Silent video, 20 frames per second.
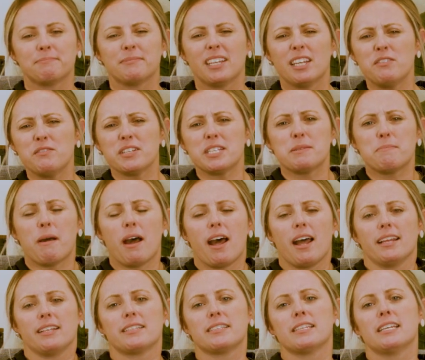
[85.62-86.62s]
In
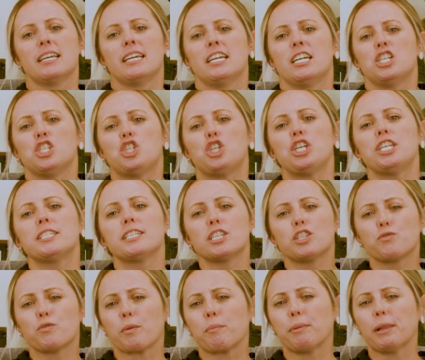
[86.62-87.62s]
response,
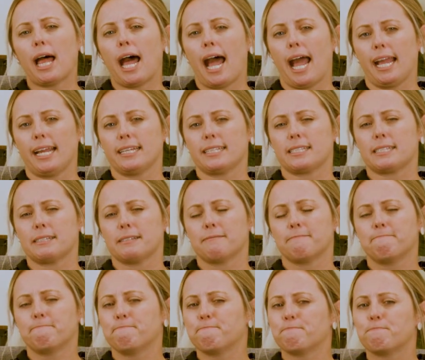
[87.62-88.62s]
Jesus replies,
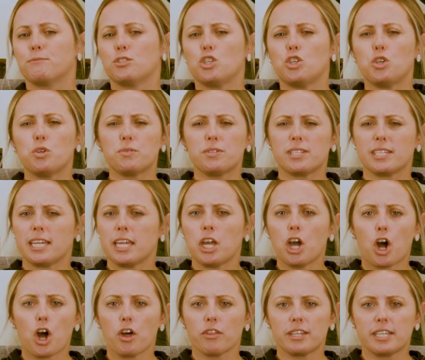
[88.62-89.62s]
"Do you see
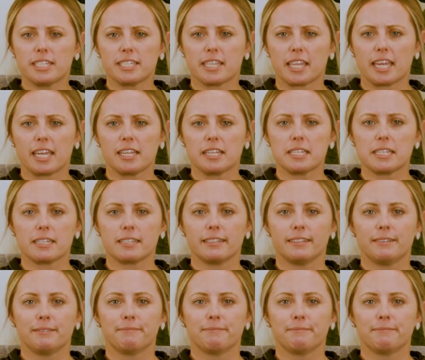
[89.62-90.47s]
all these things?